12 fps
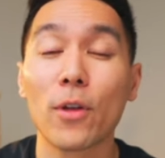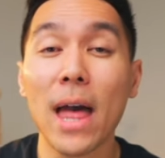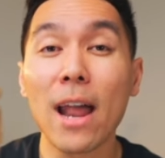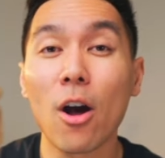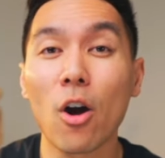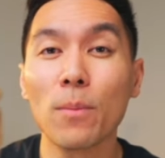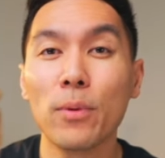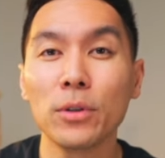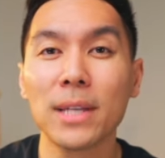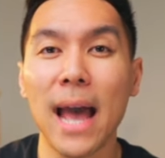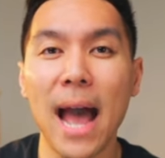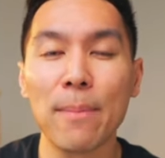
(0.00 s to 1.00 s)
For that hard
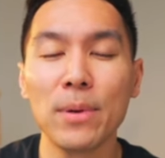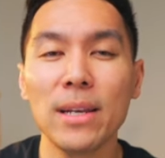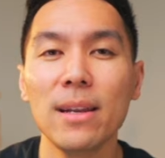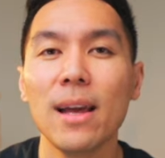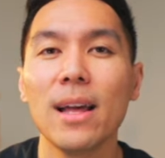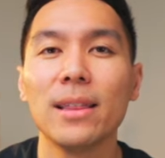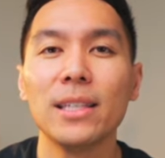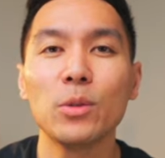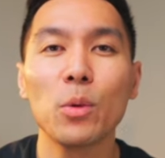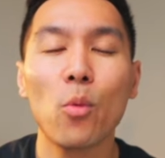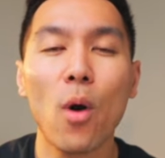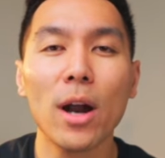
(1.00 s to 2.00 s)
pull to happen, this
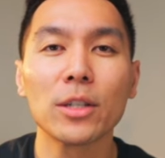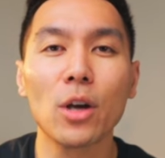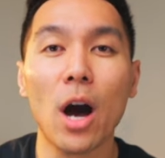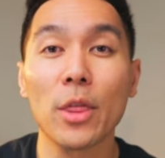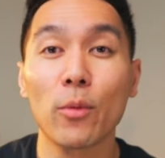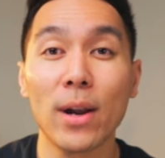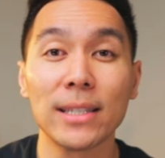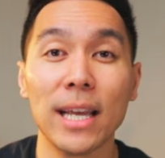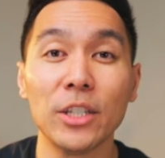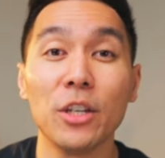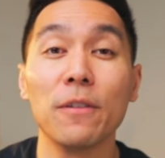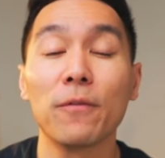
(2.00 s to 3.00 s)
requires
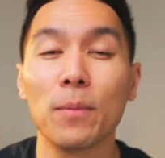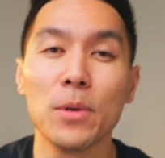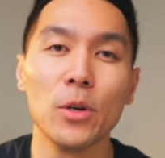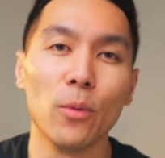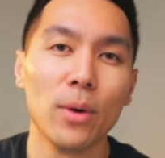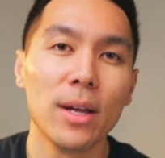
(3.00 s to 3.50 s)
authorization from you.